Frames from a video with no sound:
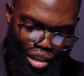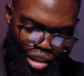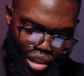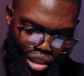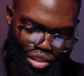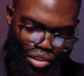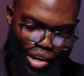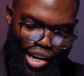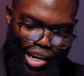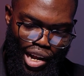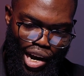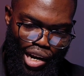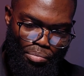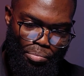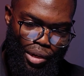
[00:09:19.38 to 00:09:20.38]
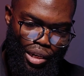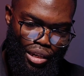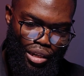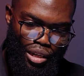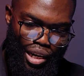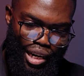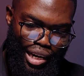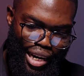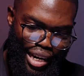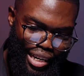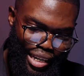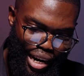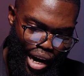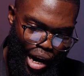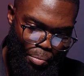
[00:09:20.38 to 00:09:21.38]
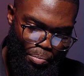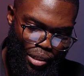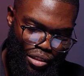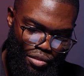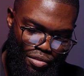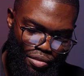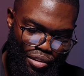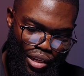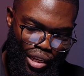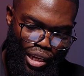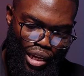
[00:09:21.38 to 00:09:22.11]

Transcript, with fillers: Israel had been led captive